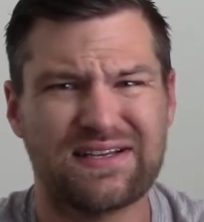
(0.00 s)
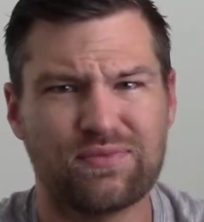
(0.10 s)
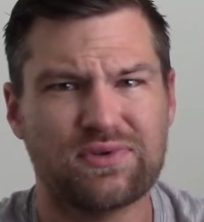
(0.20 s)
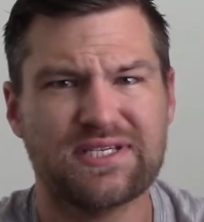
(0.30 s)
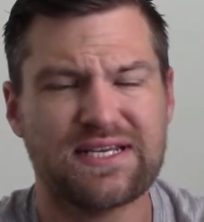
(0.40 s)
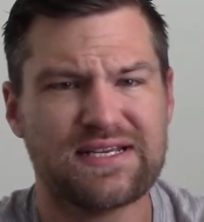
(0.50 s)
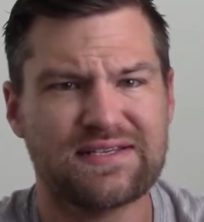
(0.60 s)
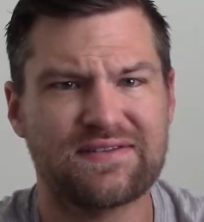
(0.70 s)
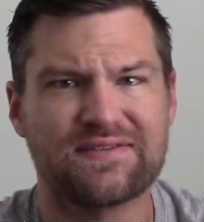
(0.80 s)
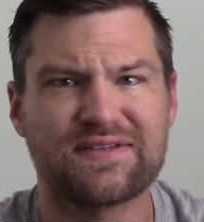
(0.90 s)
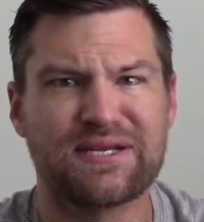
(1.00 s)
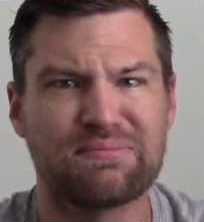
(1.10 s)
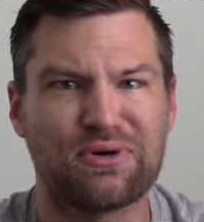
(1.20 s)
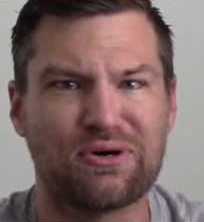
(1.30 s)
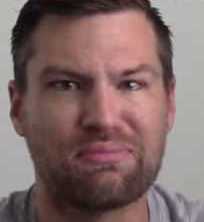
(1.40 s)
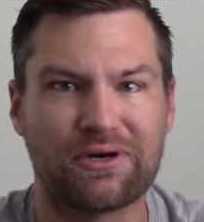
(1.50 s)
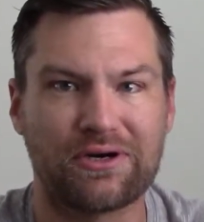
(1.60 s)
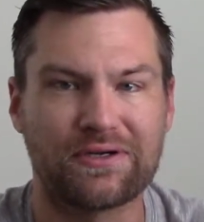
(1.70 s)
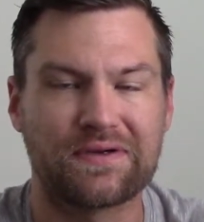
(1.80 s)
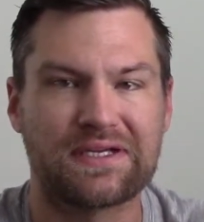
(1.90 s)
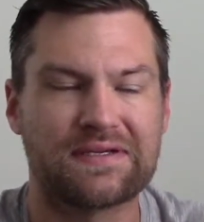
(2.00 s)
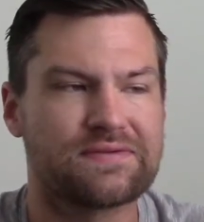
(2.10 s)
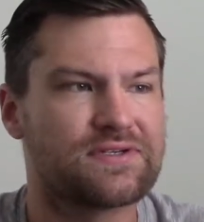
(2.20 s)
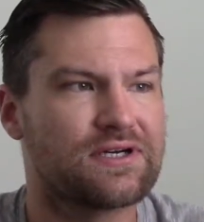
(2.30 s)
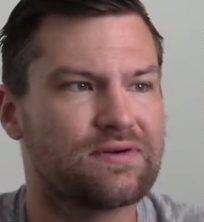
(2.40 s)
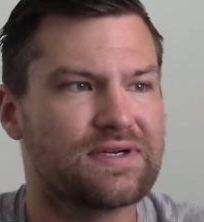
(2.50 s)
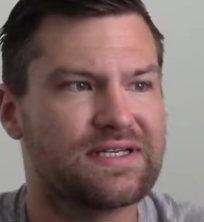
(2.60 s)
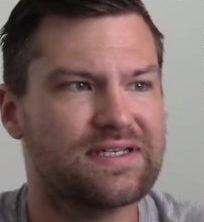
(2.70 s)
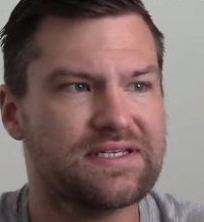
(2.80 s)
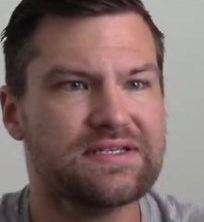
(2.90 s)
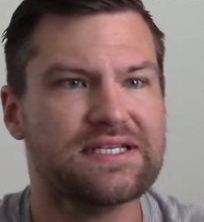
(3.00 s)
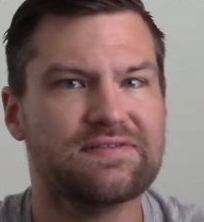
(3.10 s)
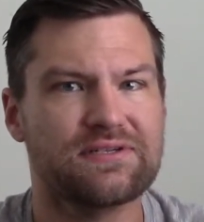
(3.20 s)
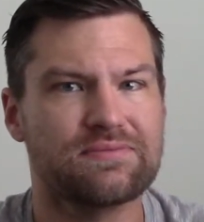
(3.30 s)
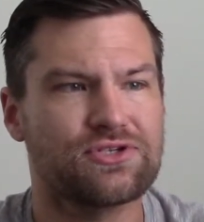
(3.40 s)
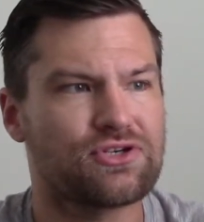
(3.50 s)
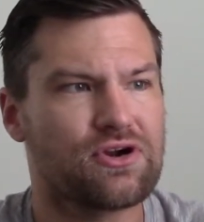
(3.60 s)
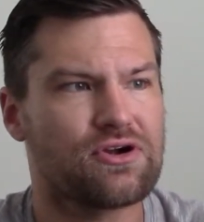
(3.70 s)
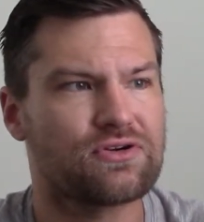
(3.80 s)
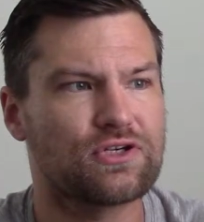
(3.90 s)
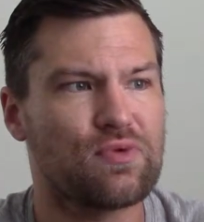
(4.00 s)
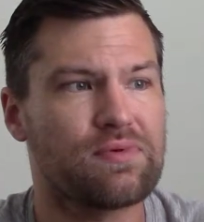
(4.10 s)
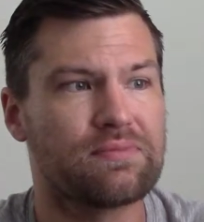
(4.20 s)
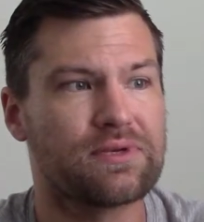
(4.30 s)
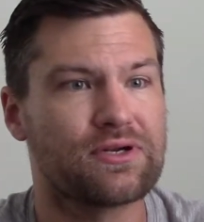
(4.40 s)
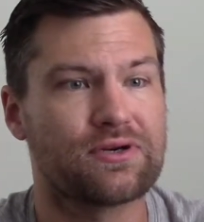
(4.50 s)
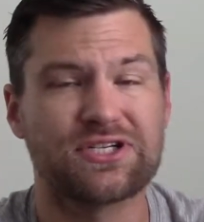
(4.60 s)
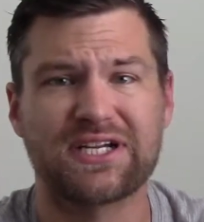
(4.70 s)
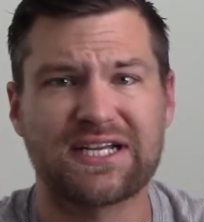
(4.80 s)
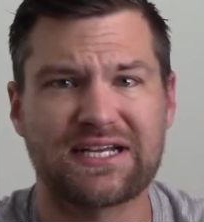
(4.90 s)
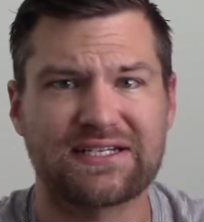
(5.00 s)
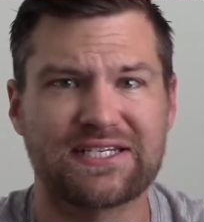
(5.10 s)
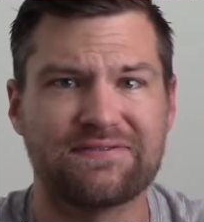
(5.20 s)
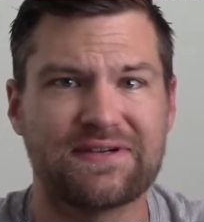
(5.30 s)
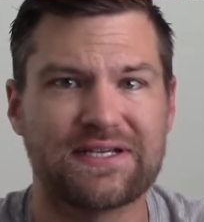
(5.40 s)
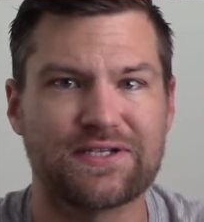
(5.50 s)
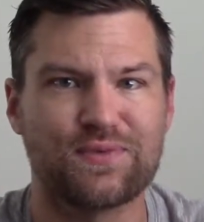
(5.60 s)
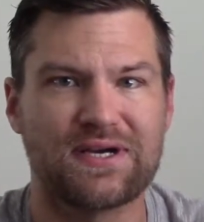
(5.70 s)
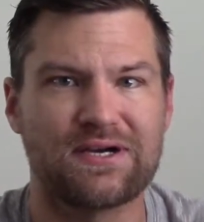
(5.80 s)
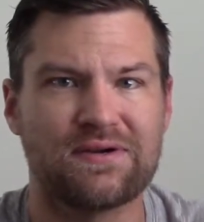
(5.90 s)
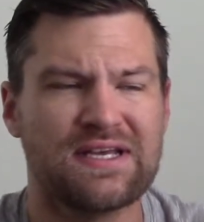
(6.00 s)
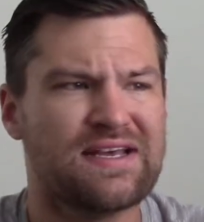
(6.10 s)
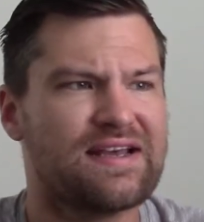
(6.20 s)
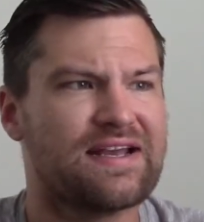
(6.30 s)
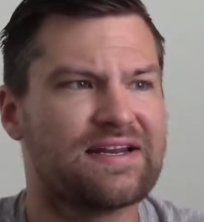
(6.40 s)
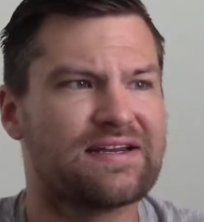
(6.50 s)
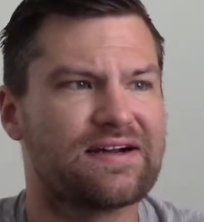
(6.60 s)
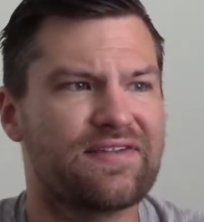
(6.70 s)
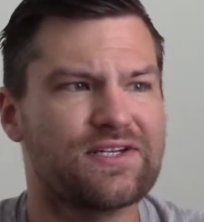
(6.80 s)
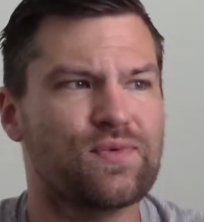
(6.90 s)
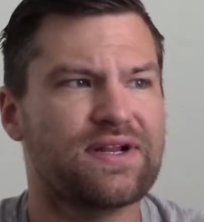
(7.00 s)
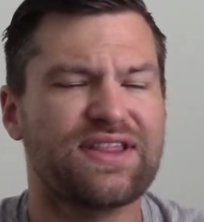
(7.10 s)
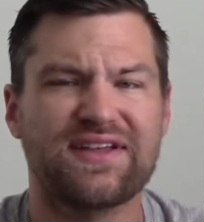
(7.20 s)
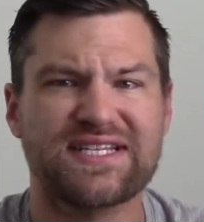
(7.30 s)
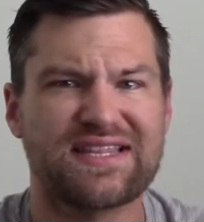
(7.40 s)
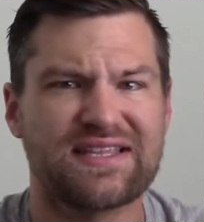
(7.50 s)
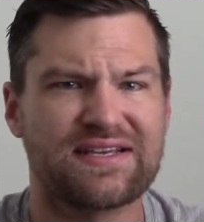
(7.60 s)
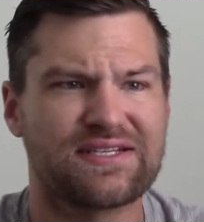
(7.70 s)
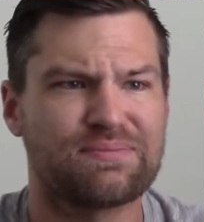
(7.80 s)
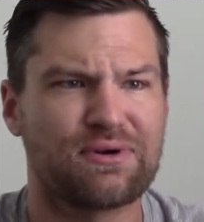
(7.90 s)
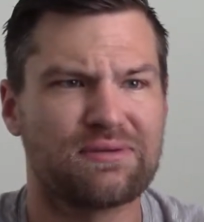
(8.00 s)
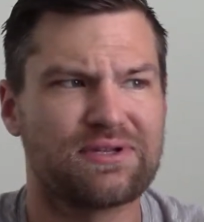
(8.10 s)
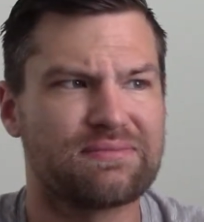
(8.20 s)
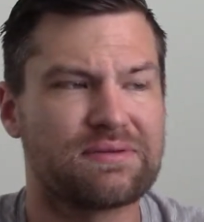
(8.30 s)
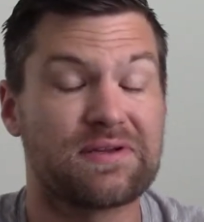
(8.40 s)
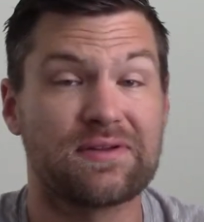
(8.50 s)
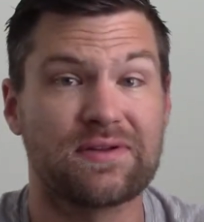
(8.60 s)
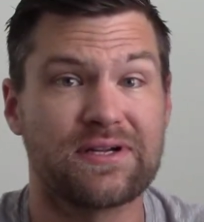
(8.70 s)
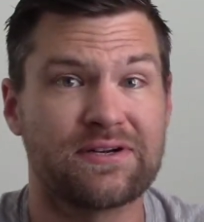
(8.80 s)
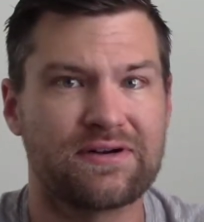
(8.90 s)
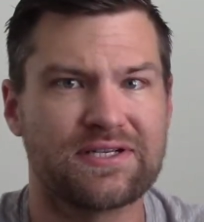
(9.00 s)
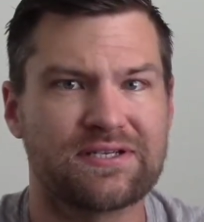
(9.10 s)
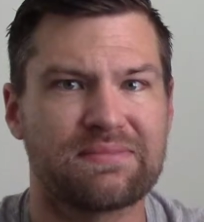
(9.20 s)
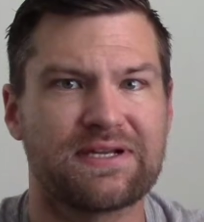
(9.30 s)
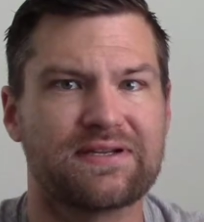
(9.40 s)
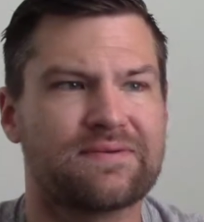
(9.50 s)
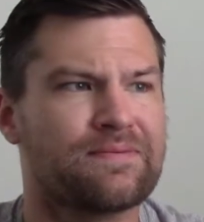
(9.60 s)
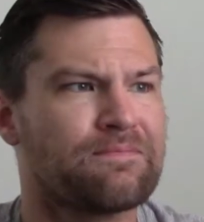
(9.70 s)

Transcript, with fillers: uh, we'll say it's in the same ballpark. Okay, so it, it does have some strong dopaminergic activity as well. And uh, that's one of the things I think is probably maybe a little underestimated